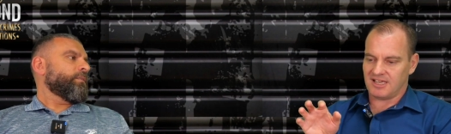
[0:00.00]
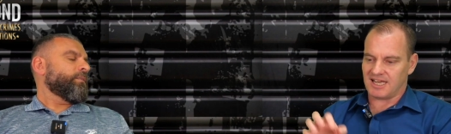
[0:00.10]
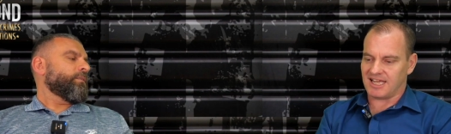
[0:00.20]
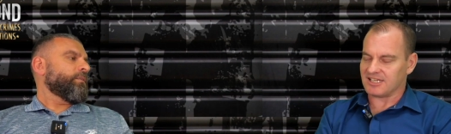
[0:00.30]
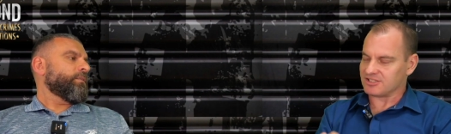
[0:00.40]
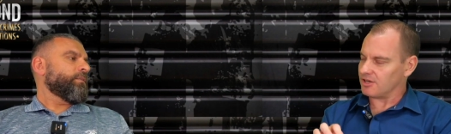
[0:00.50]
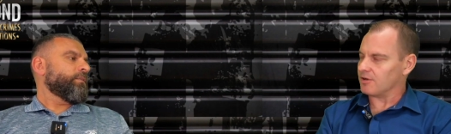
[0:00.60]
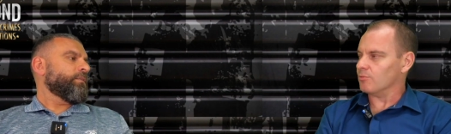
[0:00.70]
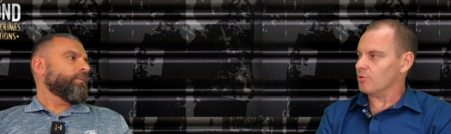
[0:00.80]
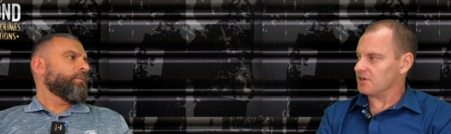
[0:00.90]
Speaker 1: an outsider
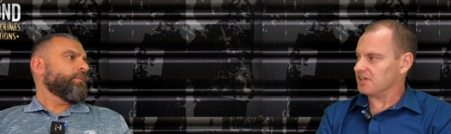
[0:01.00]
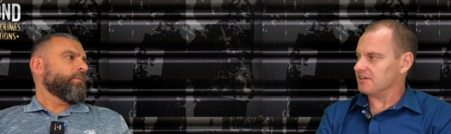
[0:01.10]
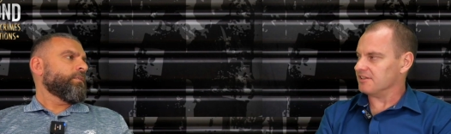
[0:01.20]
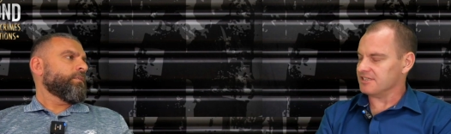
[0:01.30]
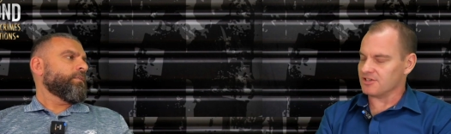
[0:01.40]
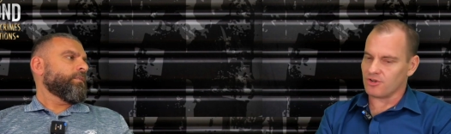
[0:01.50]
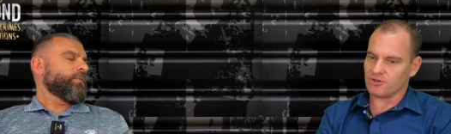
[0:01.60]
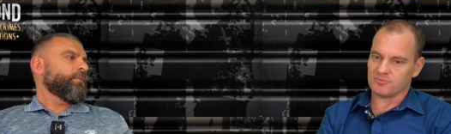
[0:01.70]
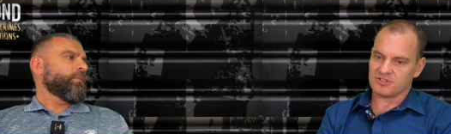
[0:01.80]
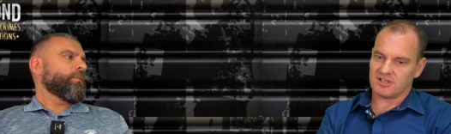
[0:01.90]
walking into these
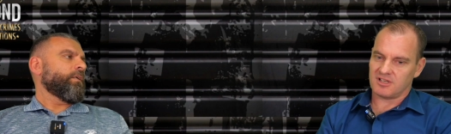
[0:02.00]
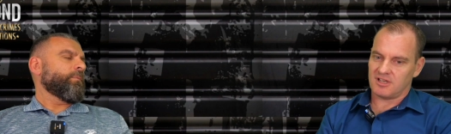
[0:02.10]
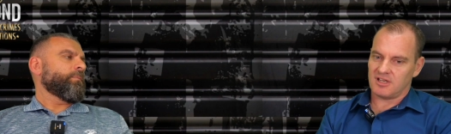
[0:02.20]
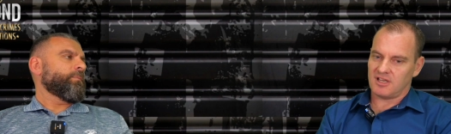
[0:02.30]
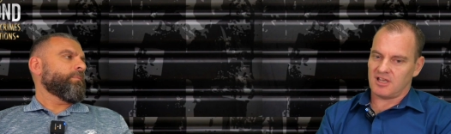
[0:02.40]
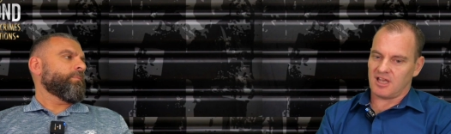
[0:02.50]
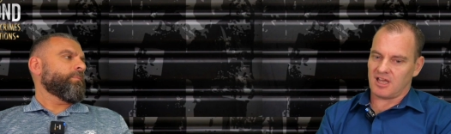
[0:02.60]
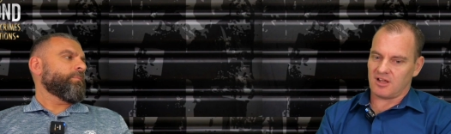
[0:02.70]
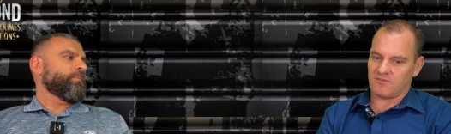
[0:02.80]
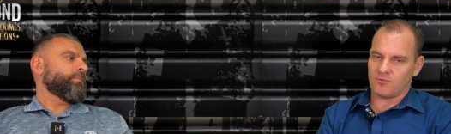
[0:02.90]
homes. Yeah.
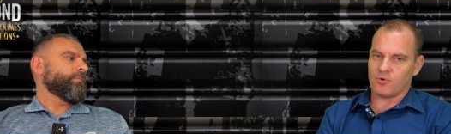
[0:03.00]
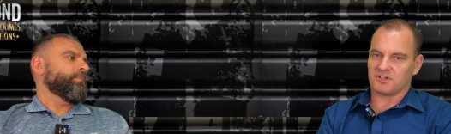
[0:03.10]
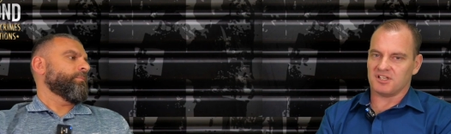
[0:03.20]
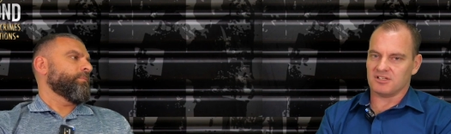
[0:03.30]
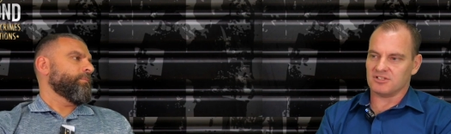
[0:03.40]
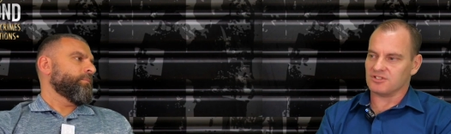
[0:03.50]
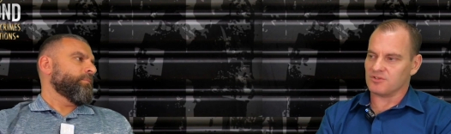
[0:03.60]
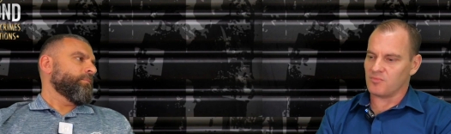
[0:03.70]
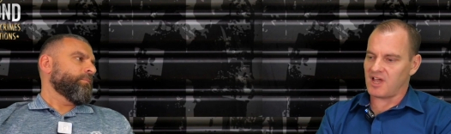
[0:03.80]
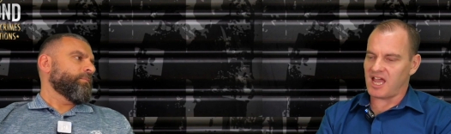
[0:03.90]
And I've walked into
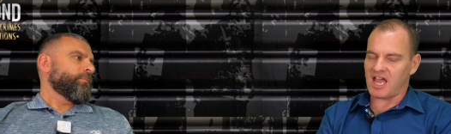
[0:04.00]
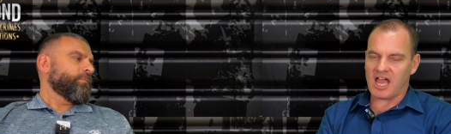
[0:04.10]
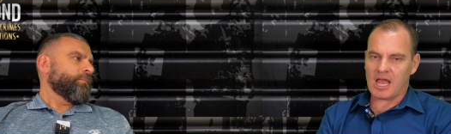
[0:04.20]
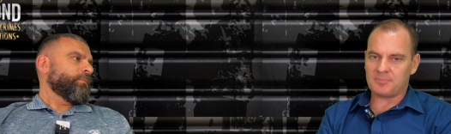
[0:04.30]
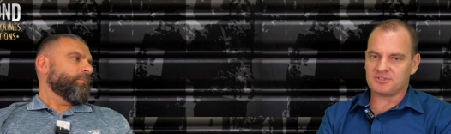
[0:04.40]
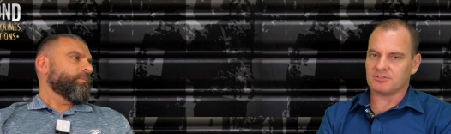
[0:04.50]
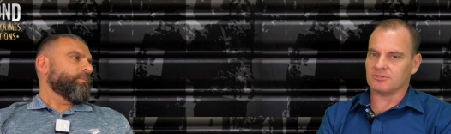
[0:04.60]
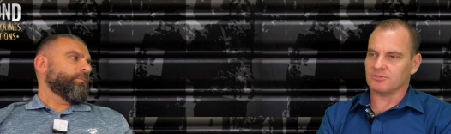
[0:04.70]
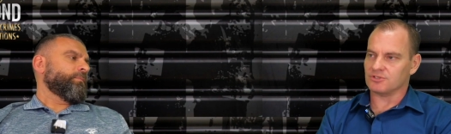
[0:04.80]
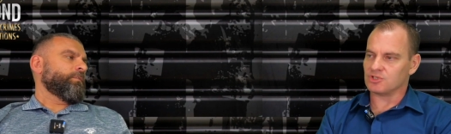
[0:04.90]
some
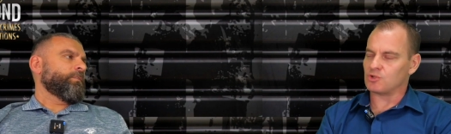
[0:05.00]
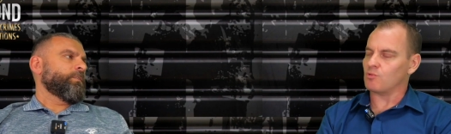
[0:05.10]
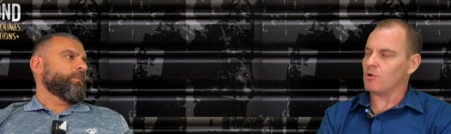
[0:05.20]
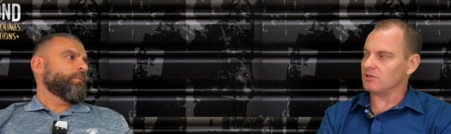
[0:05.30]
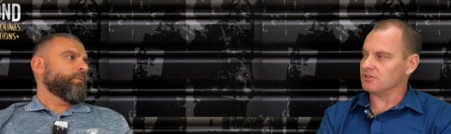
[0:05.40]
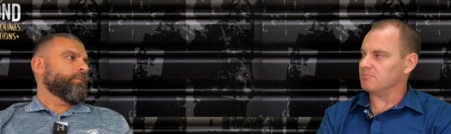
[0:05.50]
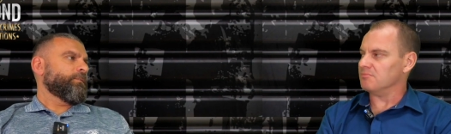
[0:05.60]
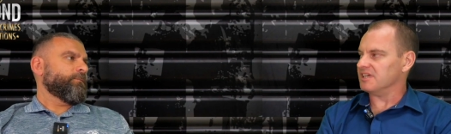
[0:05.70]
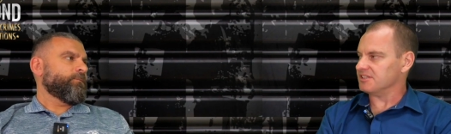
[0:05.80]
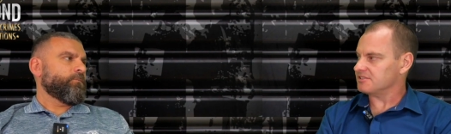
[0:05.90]
absolute squalid
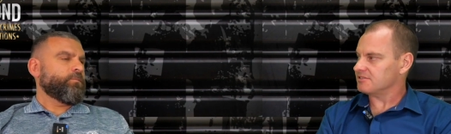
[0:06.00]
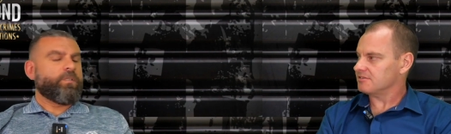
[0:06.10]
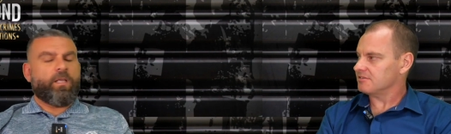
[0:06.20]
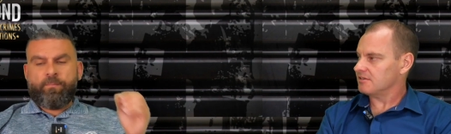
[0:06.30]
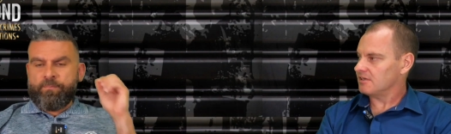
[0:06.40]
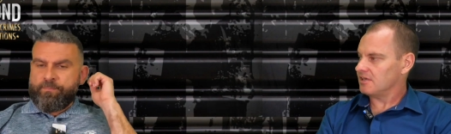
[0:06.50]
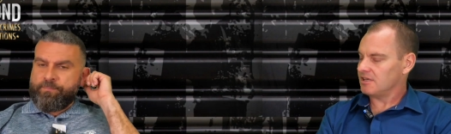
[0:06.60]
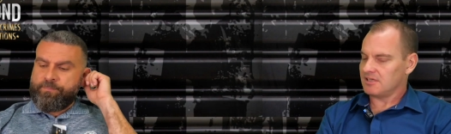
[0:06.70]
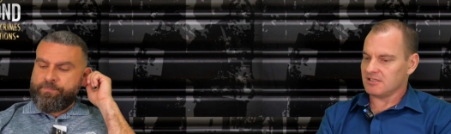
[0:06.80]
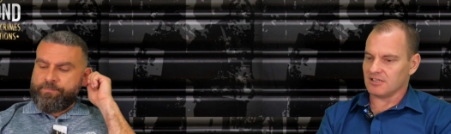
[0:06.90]
mess. Yeah.
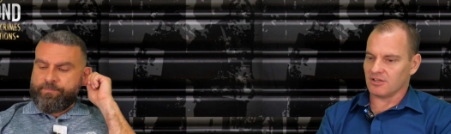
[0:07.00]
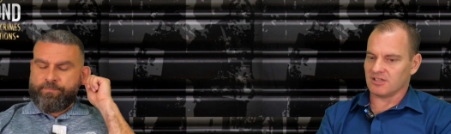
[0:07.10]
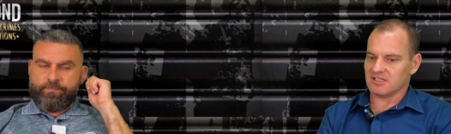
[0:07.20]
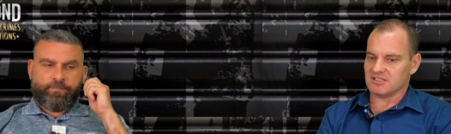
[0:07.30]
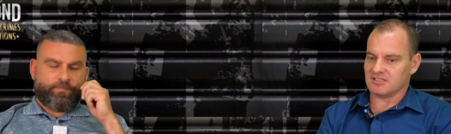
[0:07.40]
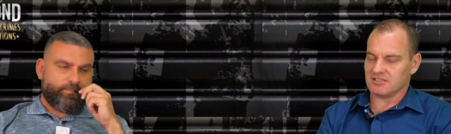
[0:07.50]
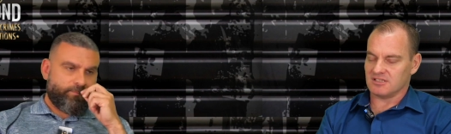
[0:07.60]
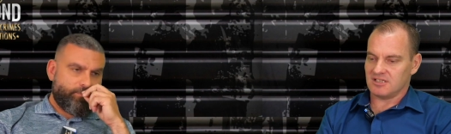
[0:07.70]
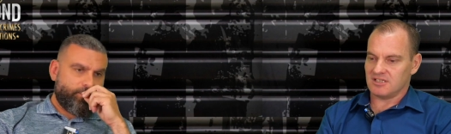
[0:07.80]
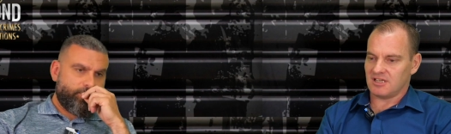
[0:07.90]
You know, these,
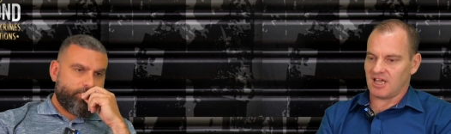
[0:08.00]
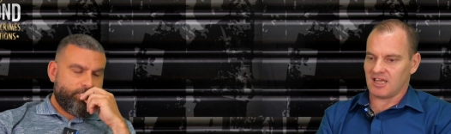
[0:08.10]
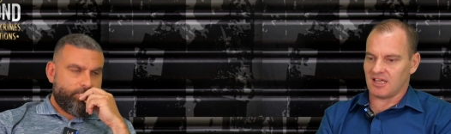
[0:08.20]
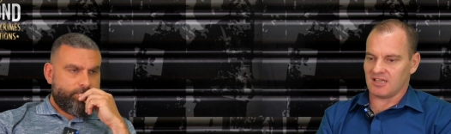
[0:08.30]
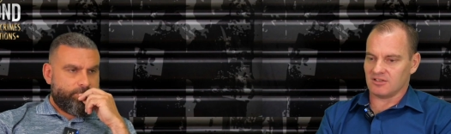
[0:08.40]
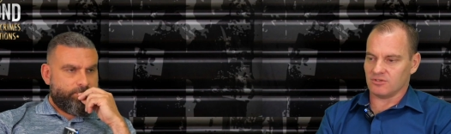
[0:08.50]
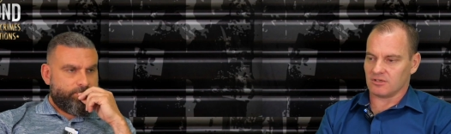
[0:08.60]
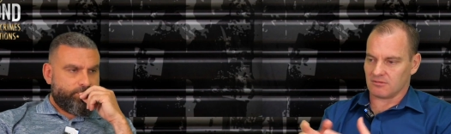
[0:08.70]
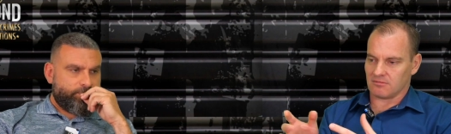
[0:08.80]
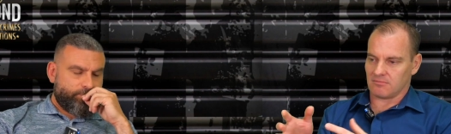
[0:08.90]
and, and look,
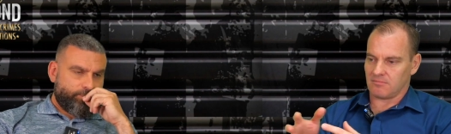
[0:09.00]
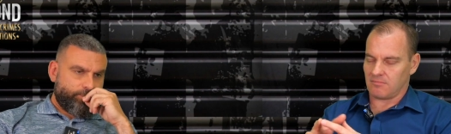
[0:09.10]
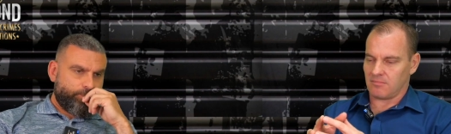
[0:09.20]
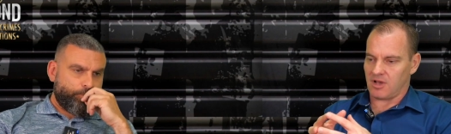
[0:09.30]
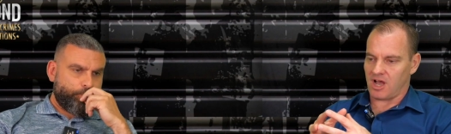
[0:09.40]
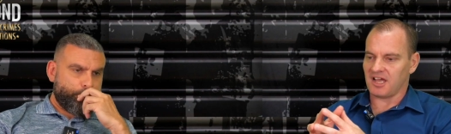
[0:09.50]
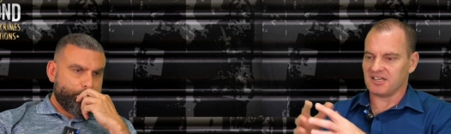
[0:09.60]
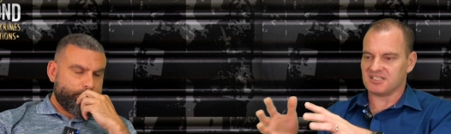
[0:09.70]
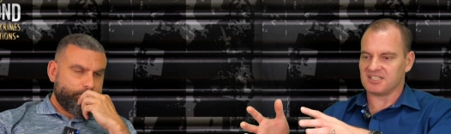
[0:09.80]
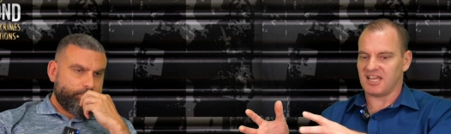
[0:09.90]
I
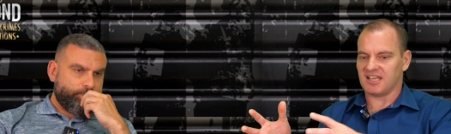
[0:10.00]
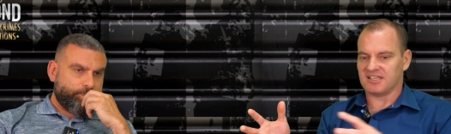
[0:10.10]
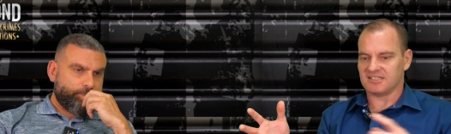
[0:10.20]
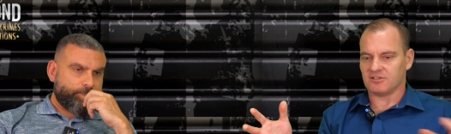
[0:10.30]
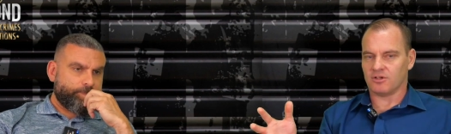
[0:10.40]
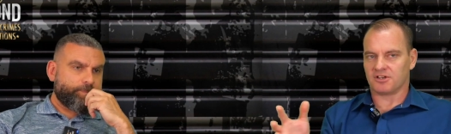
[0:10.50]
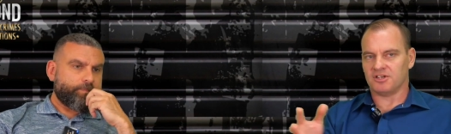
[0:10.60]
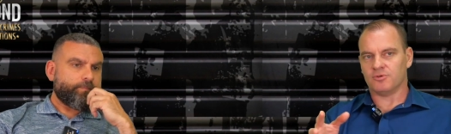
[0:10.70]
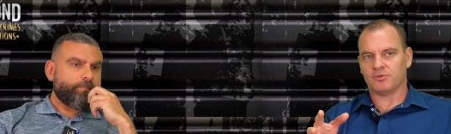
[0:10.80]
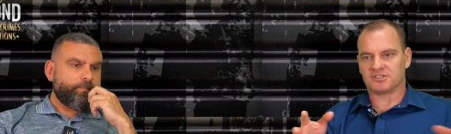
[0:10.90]
understand there's a lot of
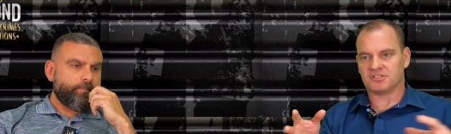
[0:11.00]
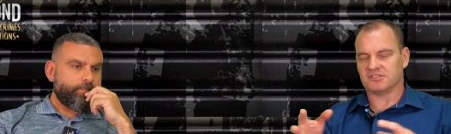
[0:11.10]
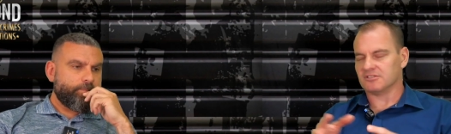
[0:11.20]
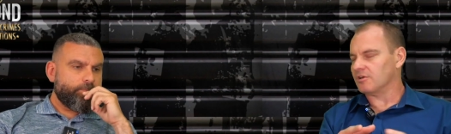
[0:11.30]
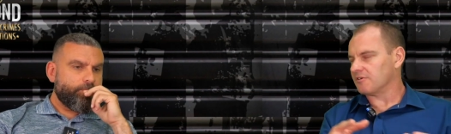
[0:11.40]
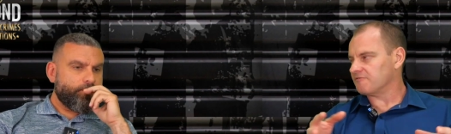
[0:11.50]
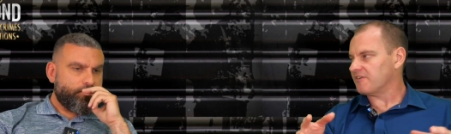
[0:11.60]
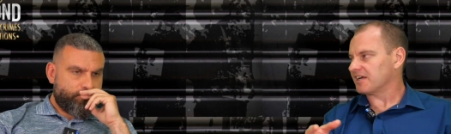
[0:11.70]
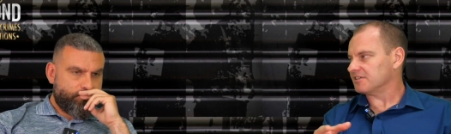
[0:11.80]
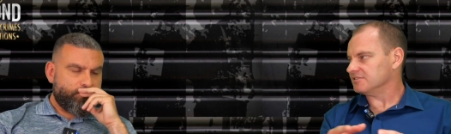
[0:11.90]
nuances and a lot of
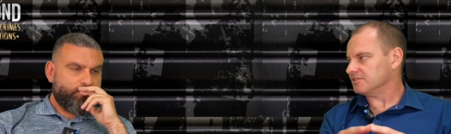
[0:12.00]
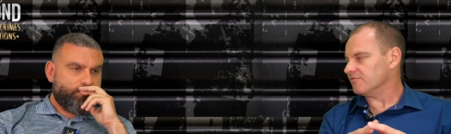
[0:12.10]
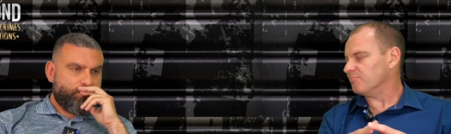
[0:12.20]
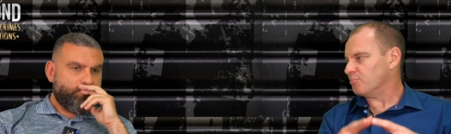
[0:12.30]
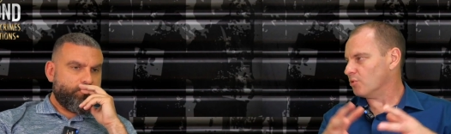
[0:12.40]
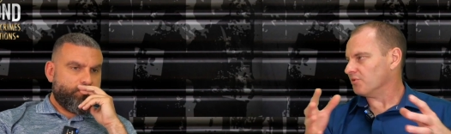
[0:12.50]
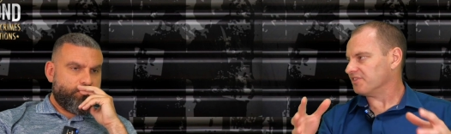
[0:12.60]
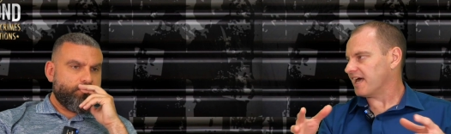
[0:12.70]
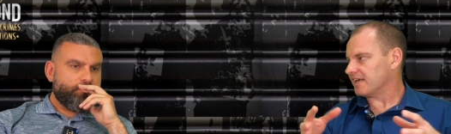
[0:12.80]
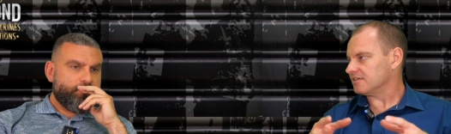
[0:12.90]
factors that have brought
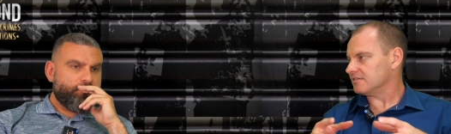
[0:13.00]
that